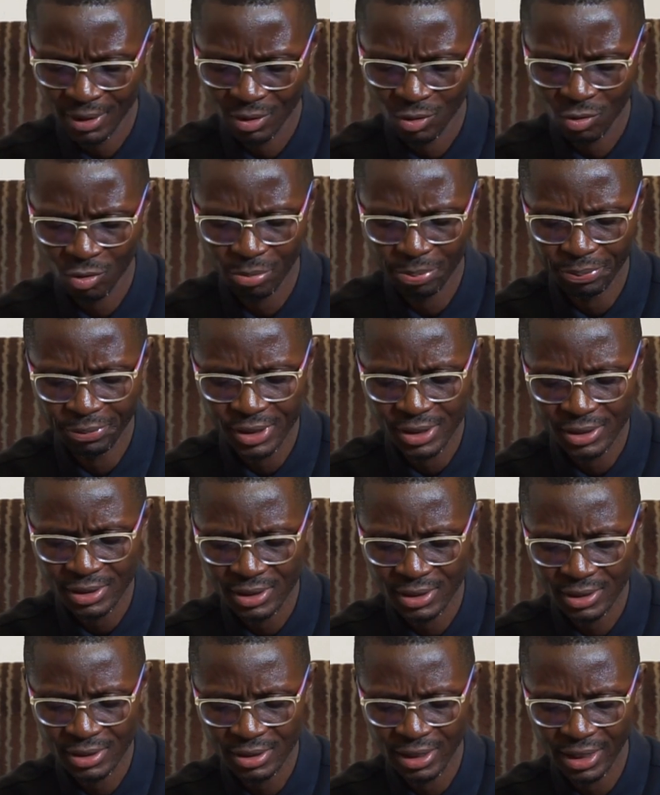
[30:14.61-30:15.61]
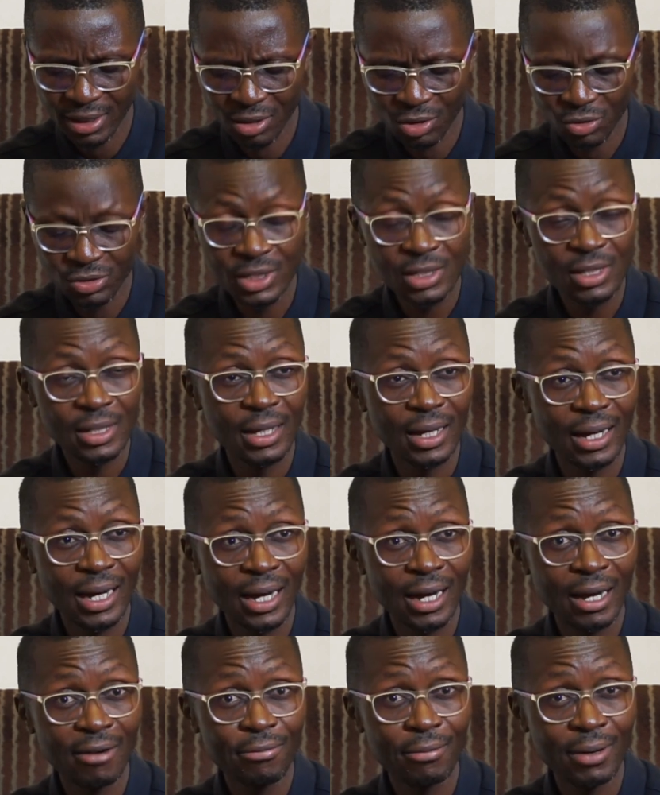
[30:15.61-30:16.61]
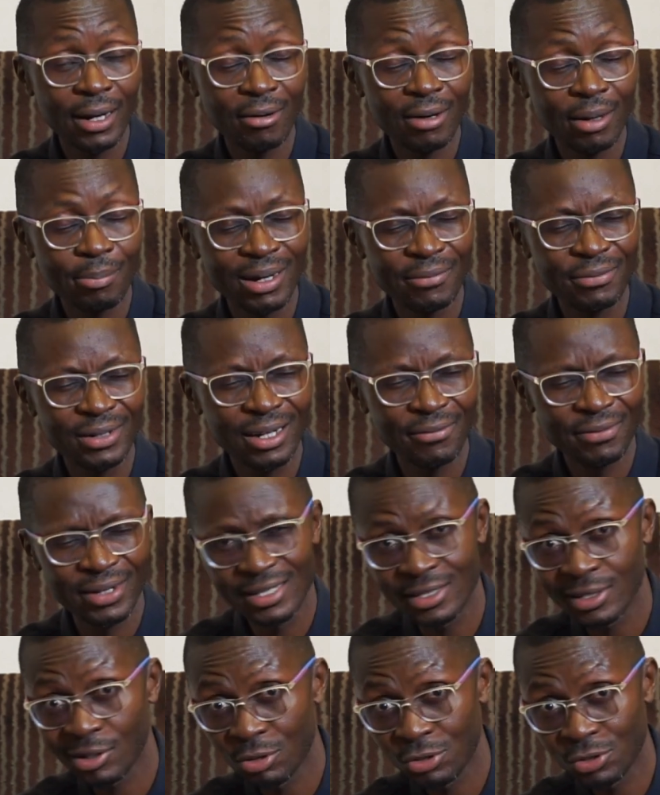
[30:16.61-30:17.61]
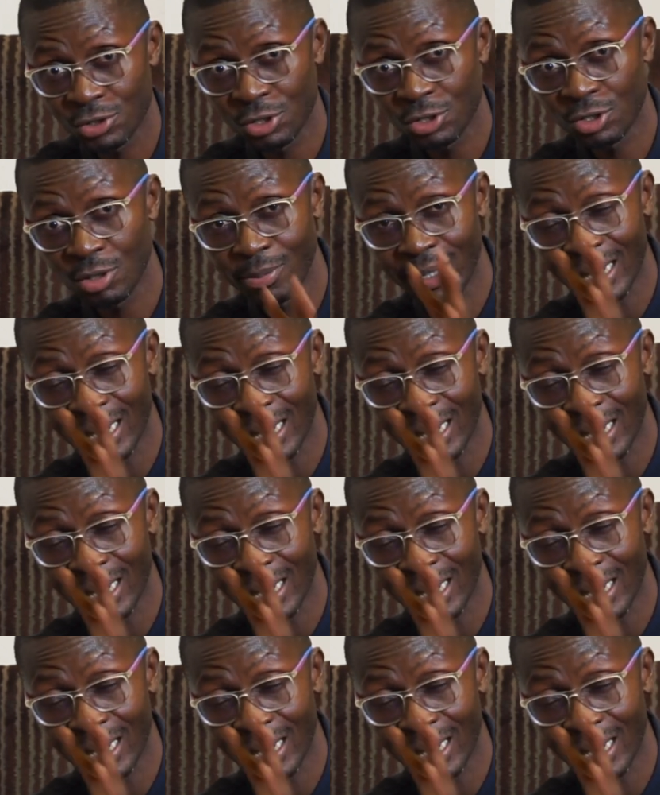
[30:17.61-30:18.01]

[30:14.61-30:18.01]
cooperation and launching the Arab-Africa Financial Consortium.